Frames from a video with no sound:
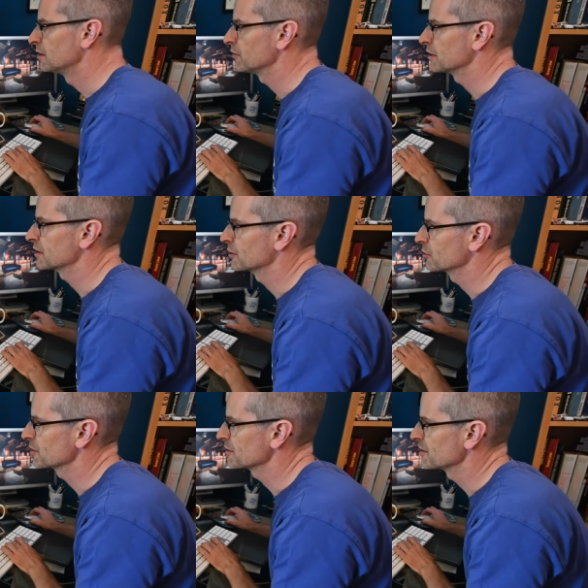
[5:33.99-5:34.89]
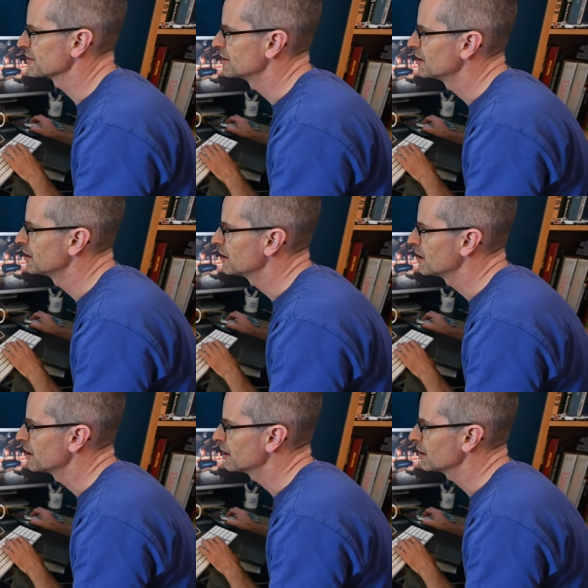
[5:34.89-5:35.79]
If I go across this
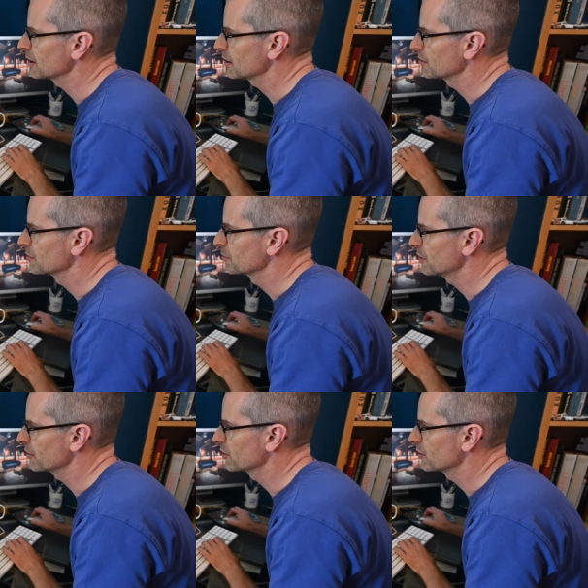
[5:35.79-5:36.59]
little bit of